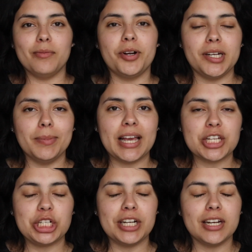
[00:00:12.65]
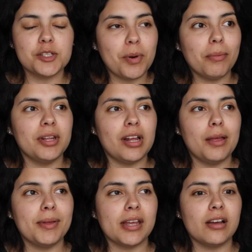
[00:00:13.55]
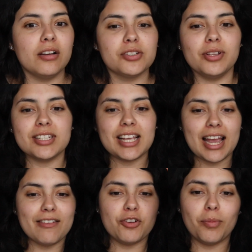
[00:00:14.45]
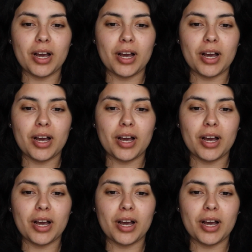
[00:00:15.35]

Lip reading: and I'm wearing a black shirt and it's probably not helping at all, so it looks like I have no